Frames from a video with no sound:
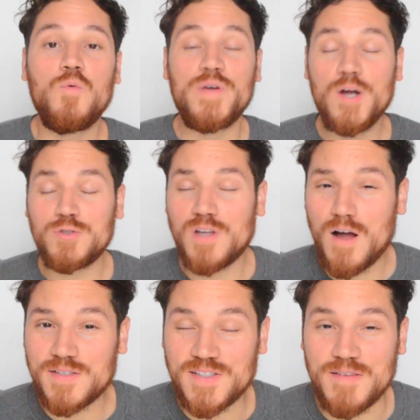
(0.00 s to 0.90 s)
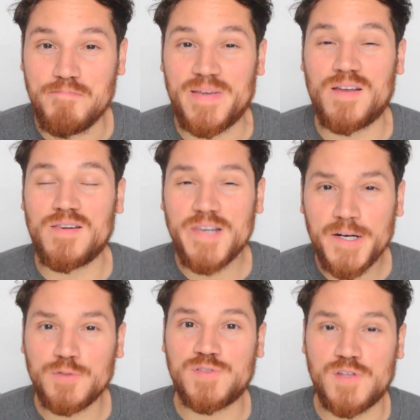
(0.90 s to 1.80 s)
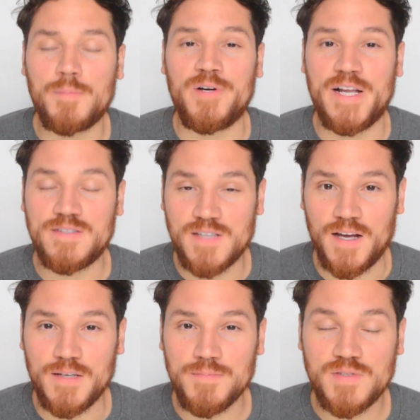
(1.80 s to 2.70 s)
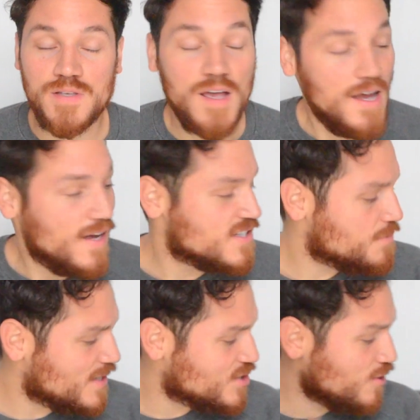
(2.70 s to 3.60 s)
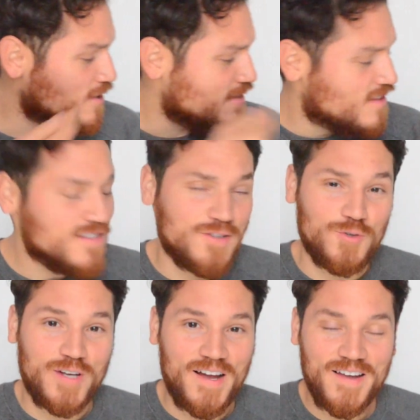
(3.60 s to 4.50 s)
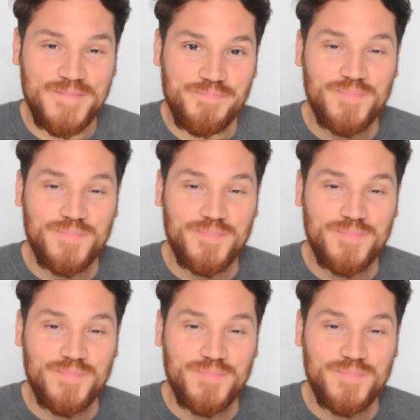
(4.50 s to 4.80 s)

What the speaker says: We know dogs can be a little stubborn at times, especially this little guy.